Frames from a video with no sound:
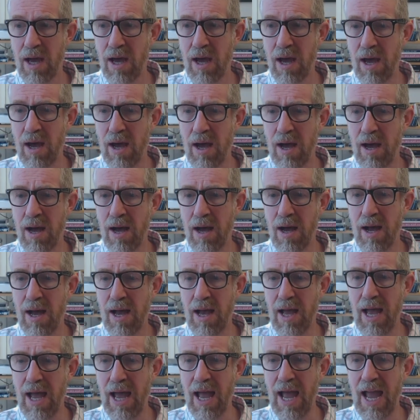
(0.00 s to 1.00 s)
Uh,
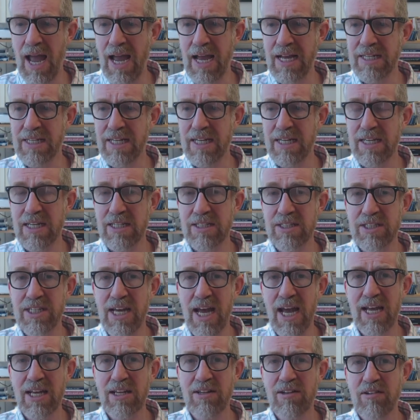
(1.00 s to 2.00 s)
and it
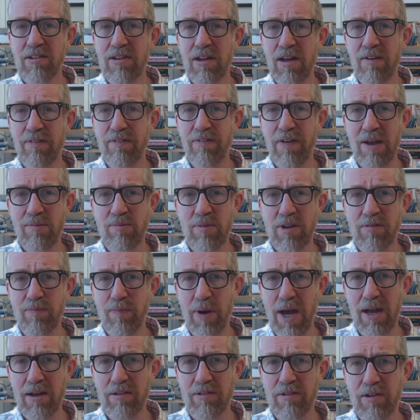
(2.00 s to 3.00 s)
contains a famous
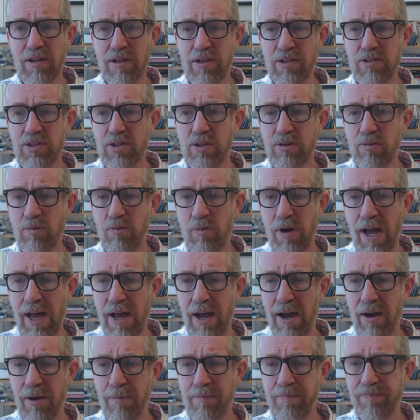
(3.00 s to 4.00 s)
passage
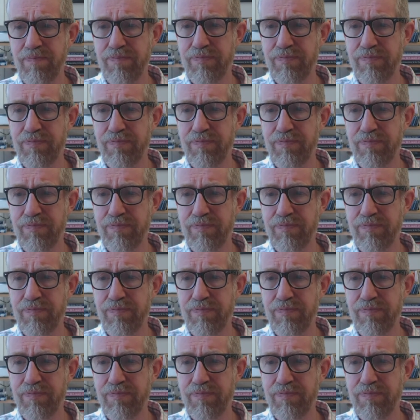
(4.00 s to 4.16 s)
where